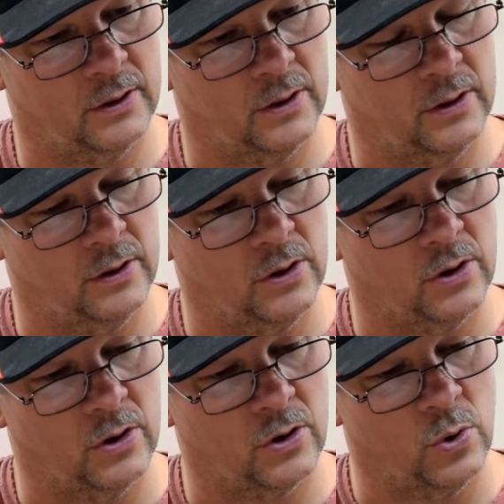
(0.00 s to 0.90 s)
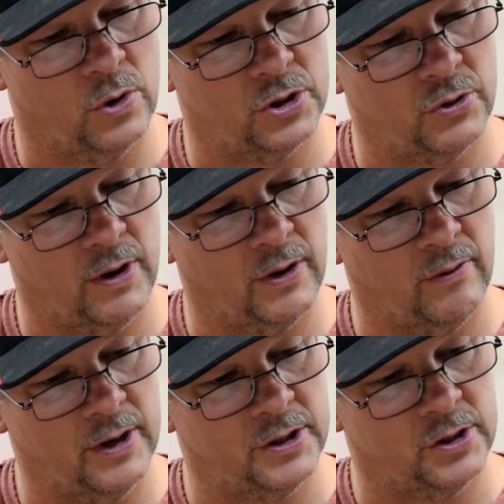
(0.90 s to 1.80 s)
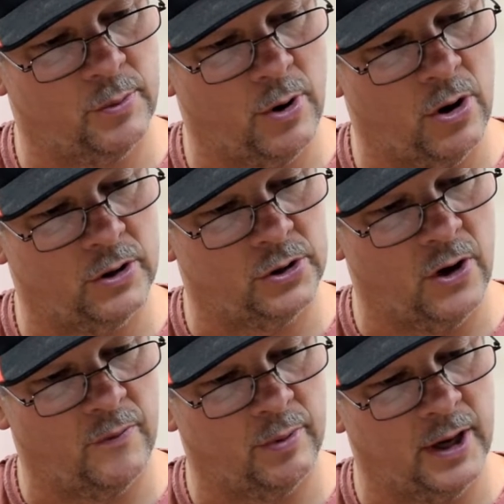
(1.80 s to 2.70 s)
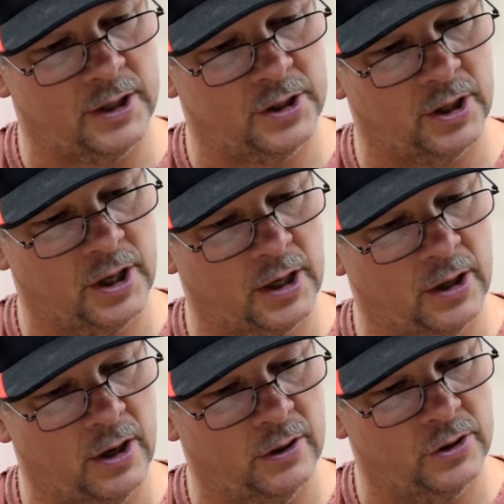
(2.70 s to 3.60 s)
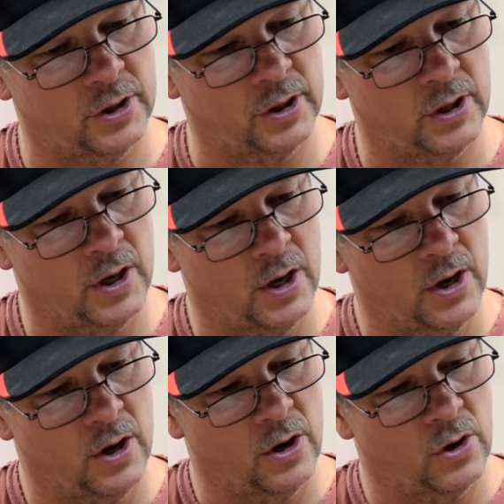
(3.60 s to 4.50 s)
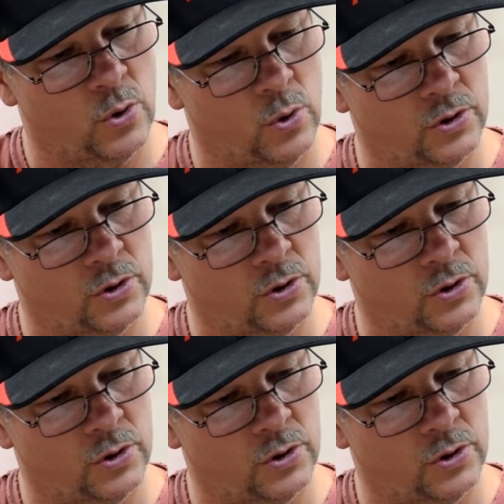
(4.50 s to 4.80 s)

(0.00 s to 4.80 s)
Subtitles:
Lunker core strength raises the bar on soft plastic technology. Core